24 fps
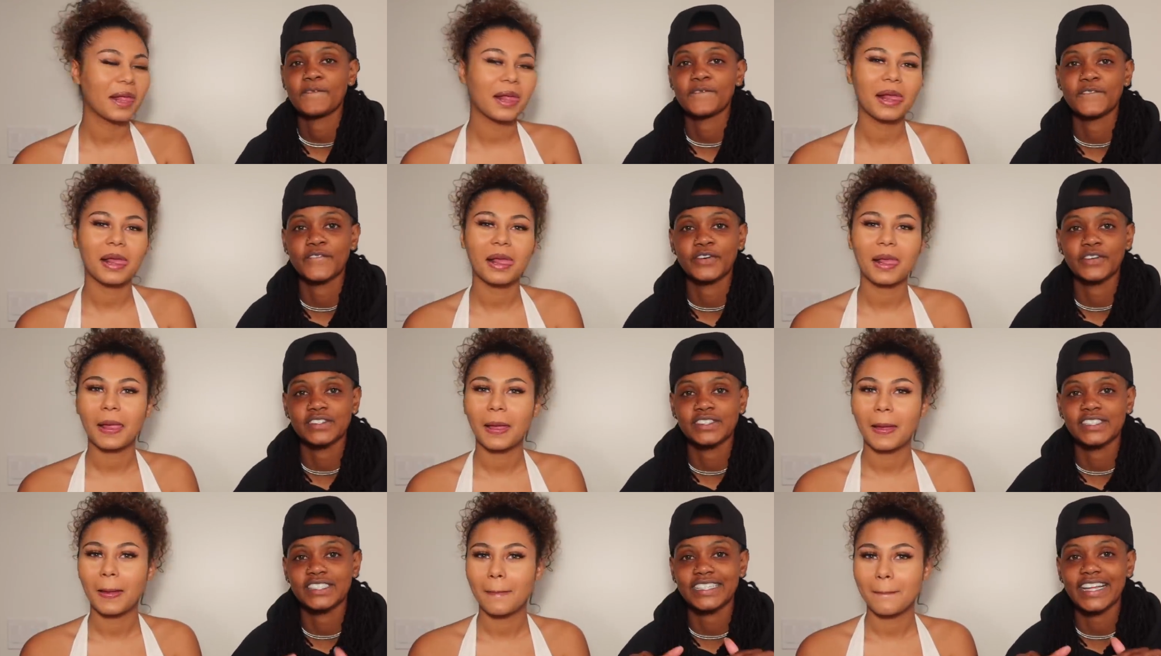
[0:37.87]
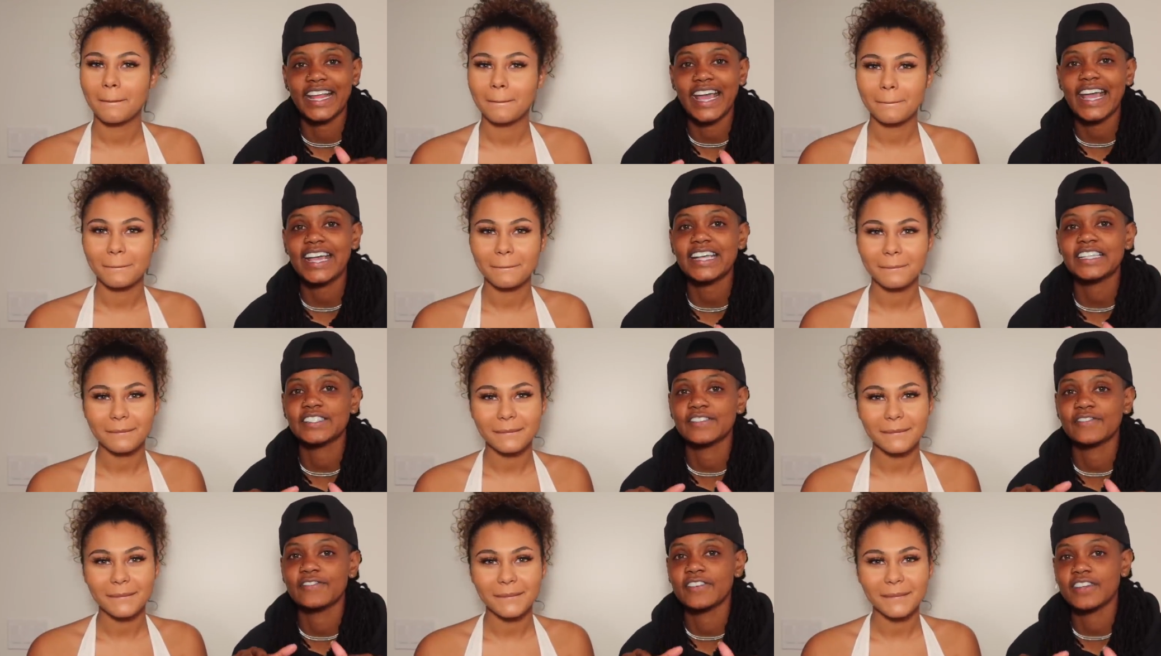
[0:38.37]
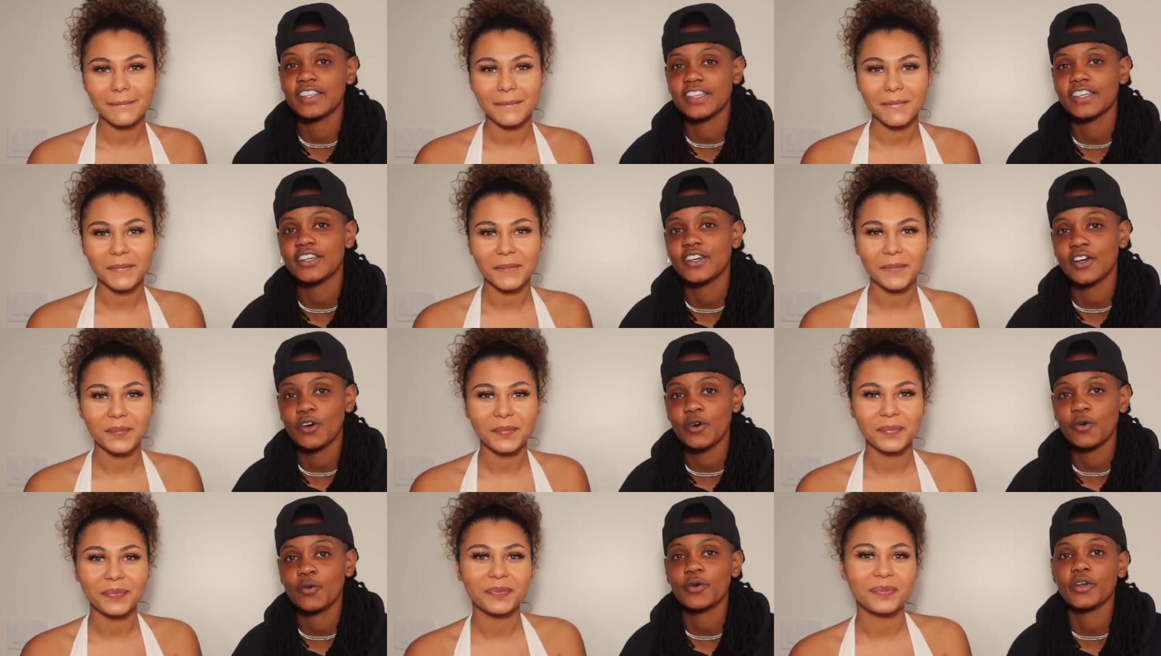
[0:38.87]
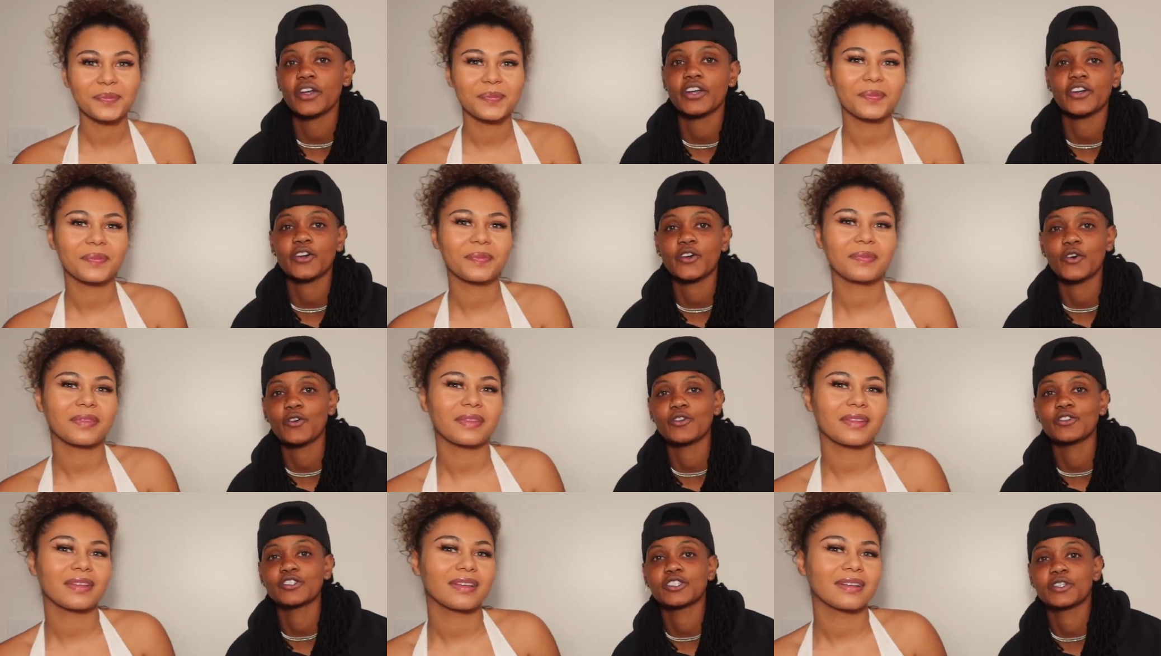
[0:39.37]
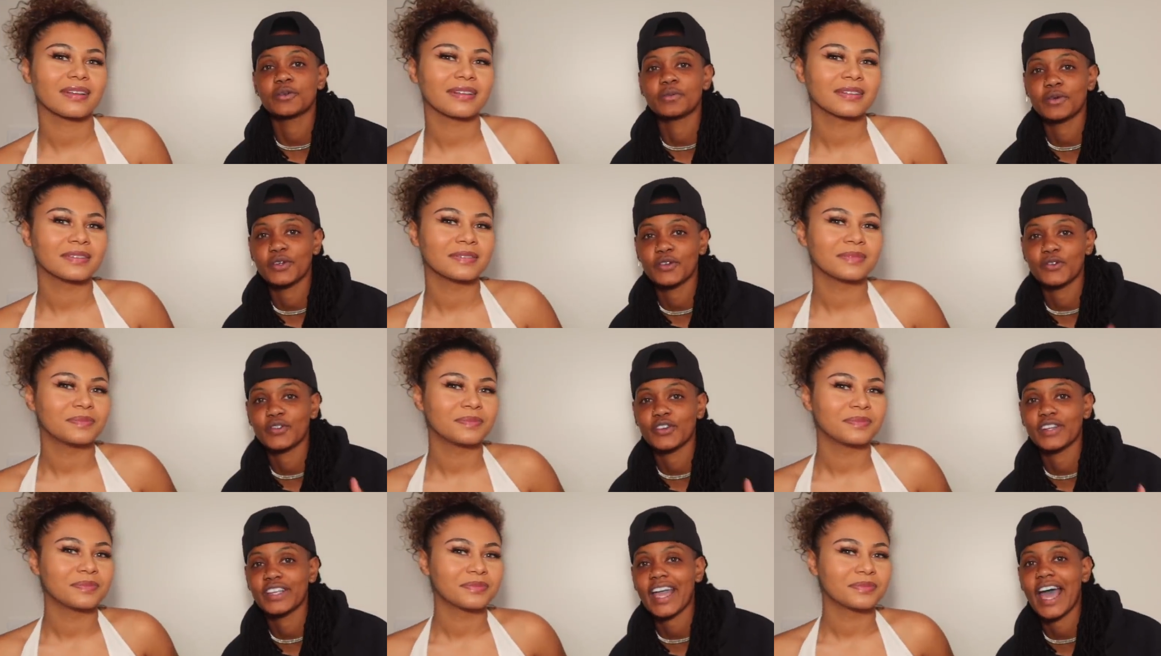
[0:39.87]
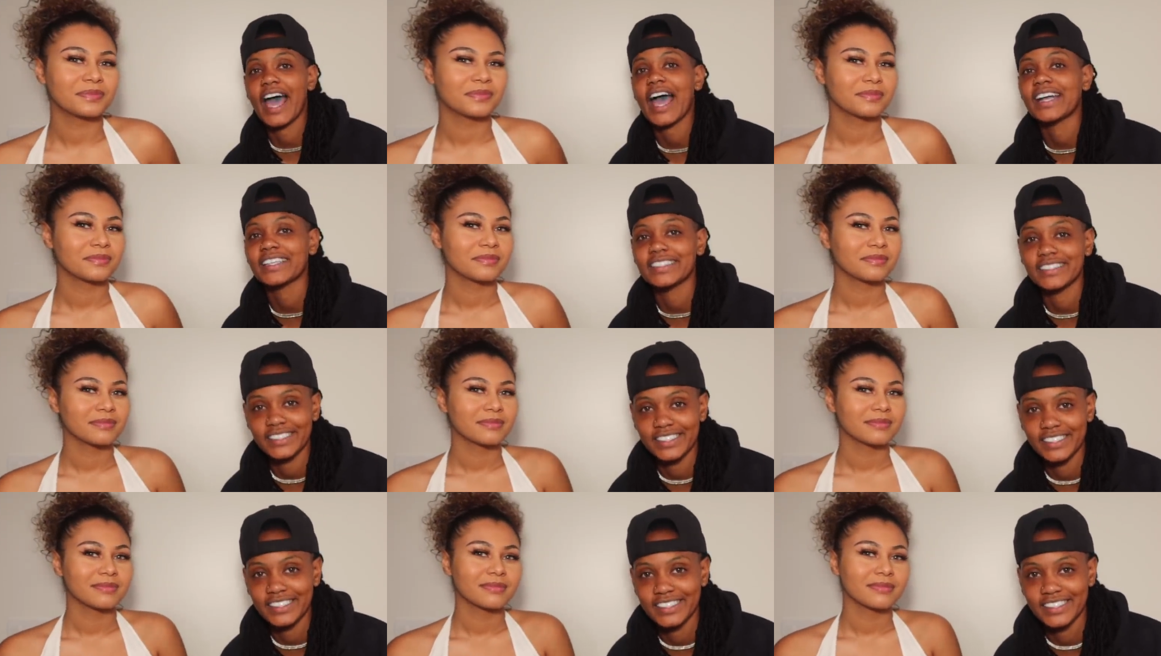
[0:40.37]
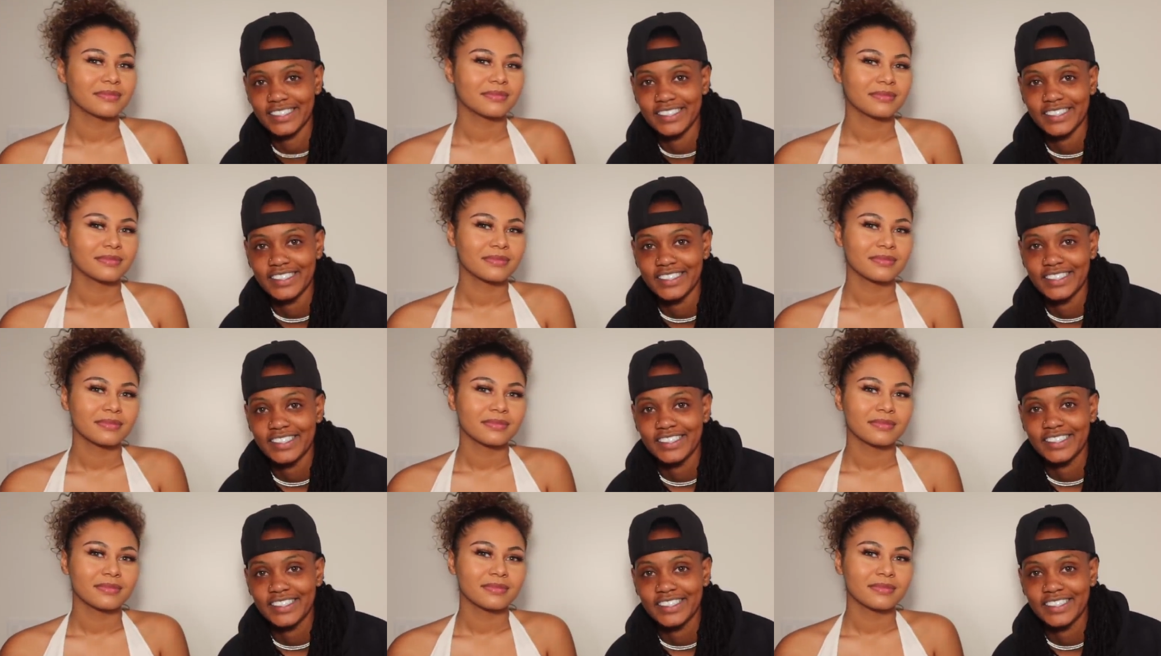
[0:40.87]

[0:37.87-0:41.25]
Speaker 1: for today's video, we are going to be reacting